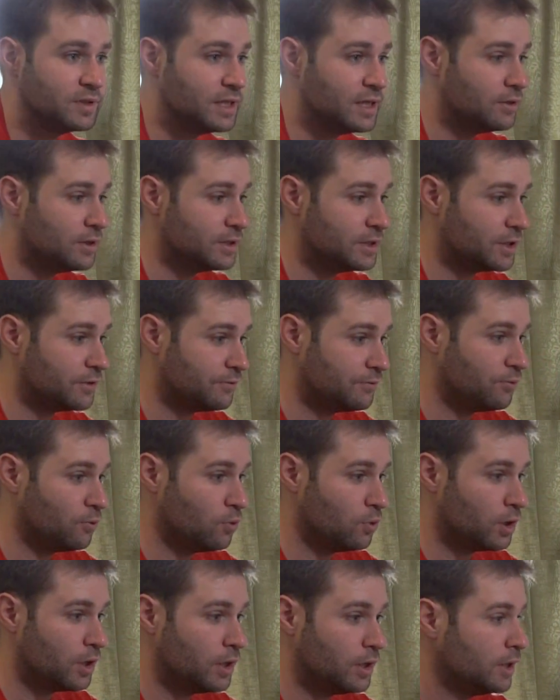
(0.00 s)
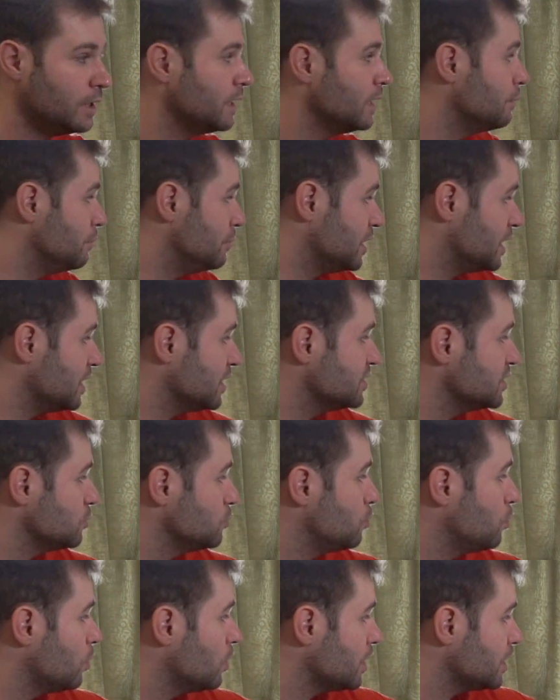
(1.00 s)
Therefore, because it
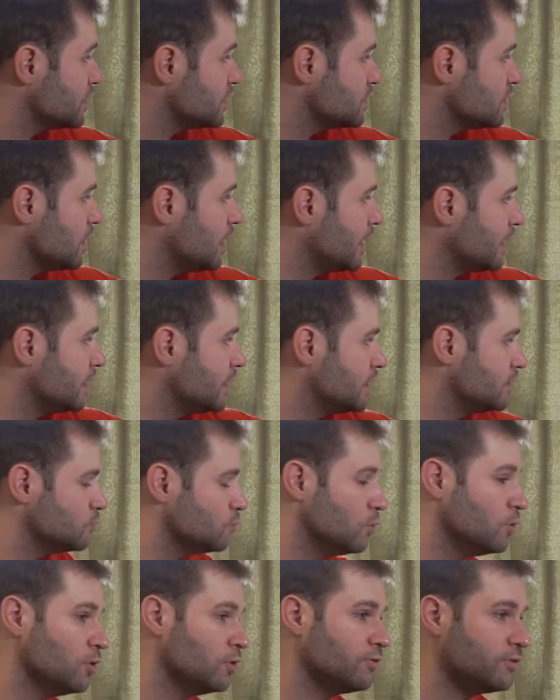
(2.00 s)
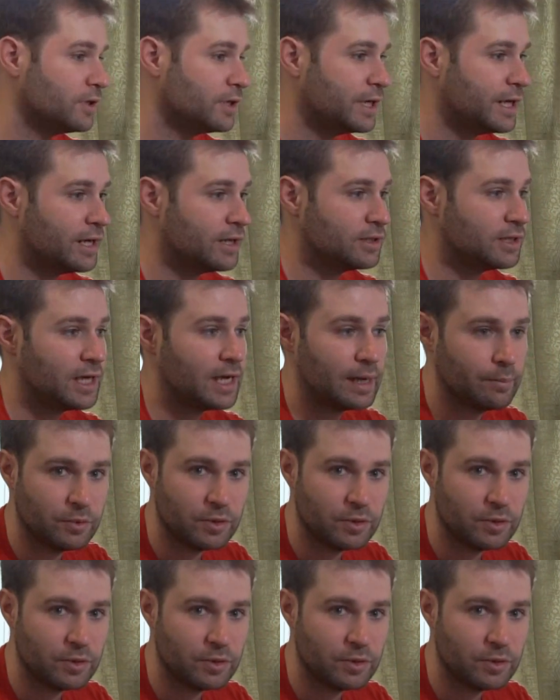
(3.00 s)
works like a dual overhead cam,